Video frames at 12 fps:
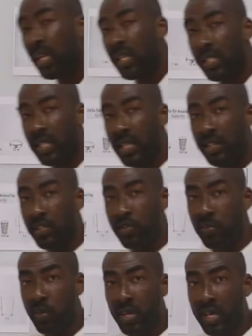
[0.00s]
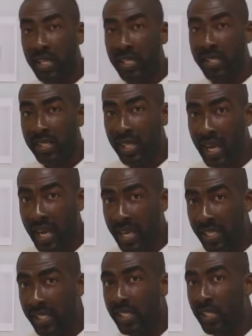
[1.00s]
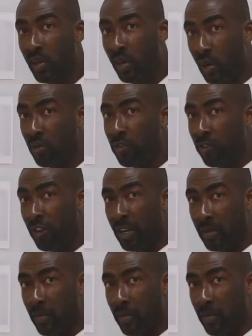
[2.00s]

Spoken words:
is the smaller size of a